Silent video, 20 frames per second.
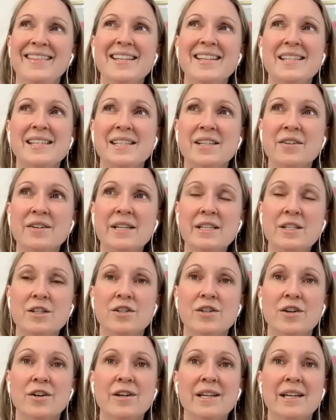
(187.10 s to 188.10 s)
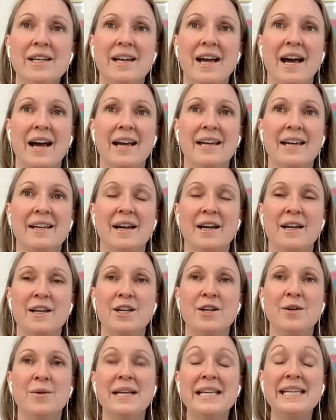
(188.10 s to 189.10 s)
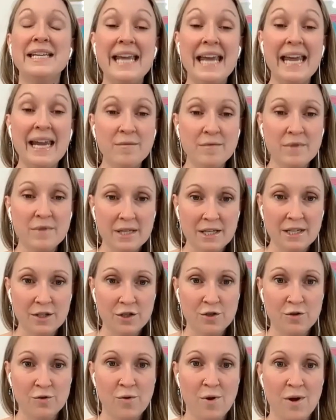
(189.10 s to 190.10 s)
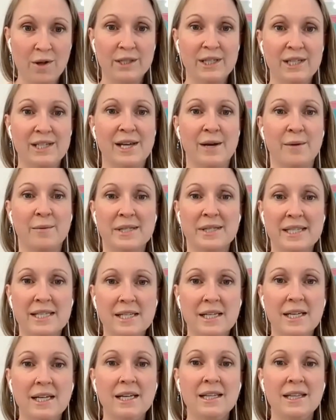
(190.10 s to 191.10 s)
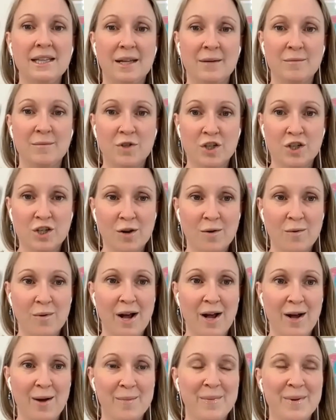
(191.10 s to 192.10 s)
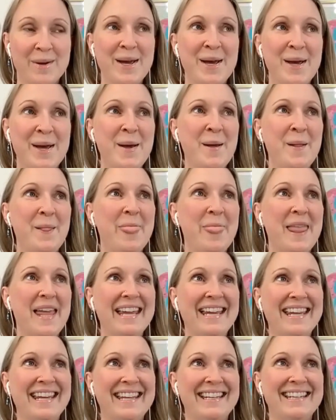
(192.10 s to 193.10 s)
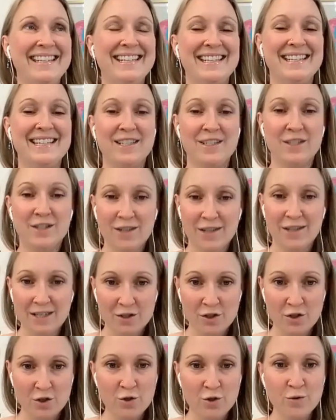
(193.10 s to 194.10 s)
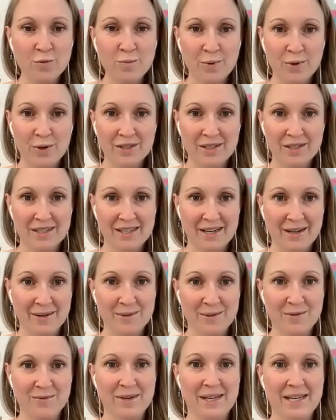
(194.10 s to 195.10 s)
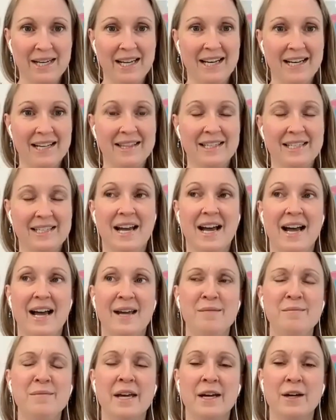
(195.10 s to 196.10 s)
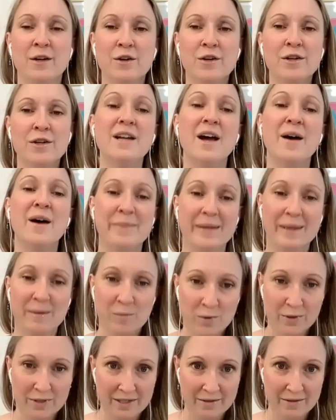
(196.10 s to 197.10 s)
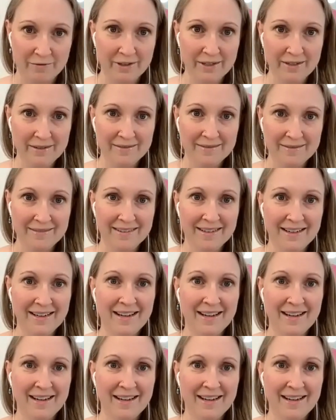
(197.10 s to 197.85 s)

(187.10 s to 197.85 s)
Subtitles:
And the series started, I named these two qualities. I was seeing them show up in these two books that I was reading at the time that could not be more different.